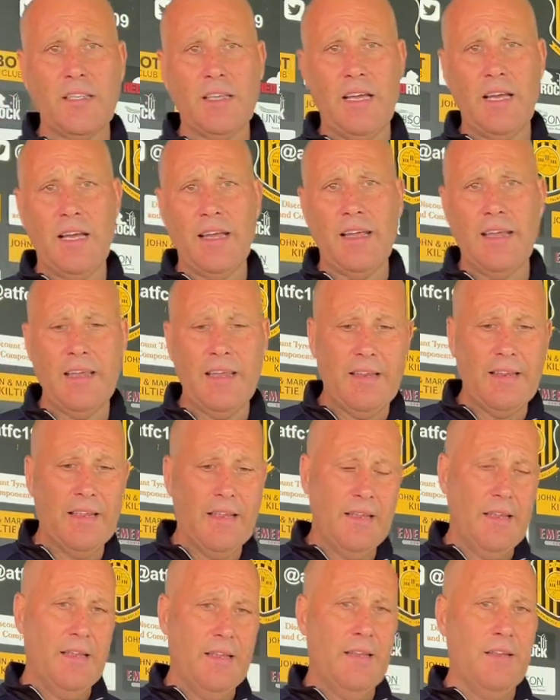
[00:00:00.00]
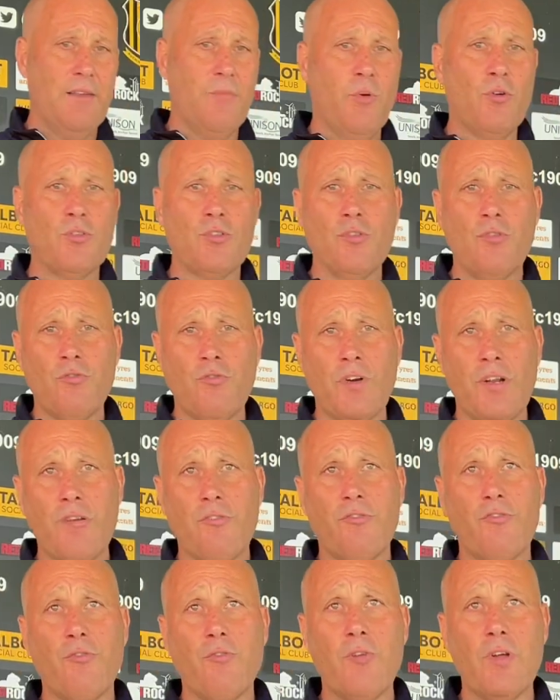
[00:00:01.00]
The ball's not running
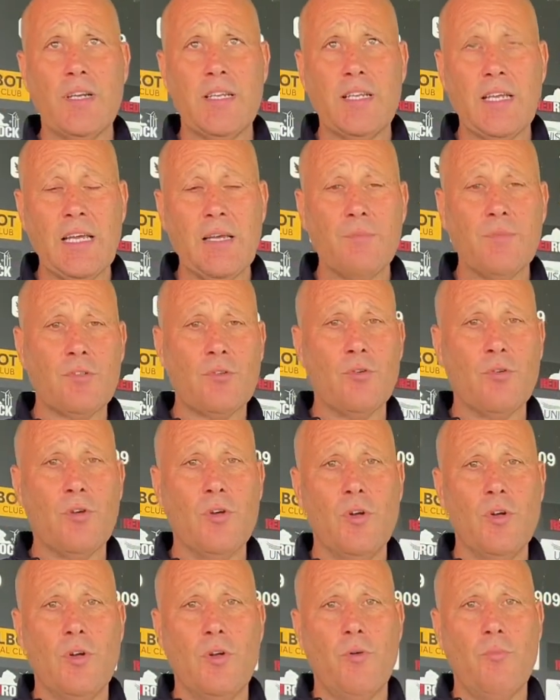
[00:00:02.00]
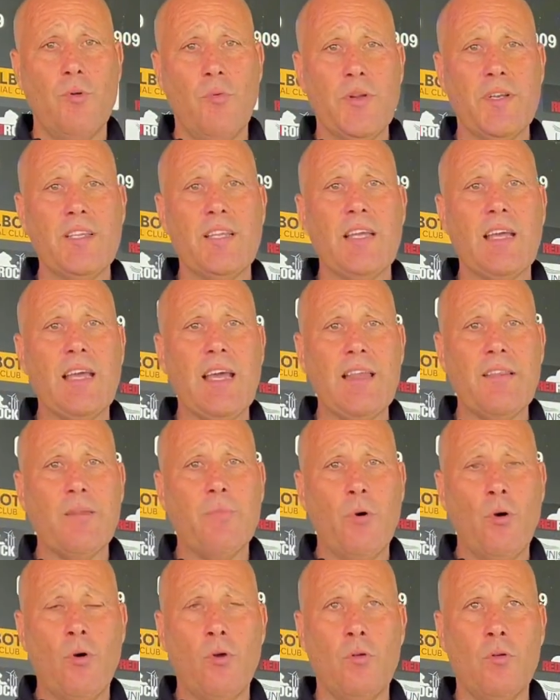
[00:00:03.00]
through at times, so we wanted to get the
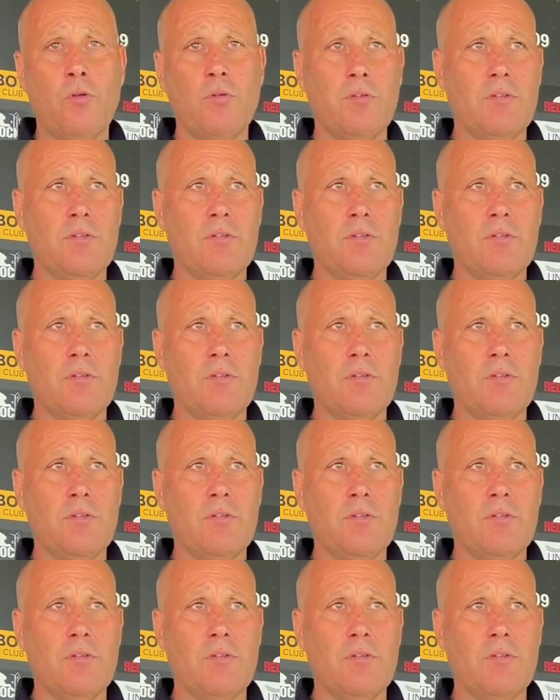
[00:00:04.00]
ball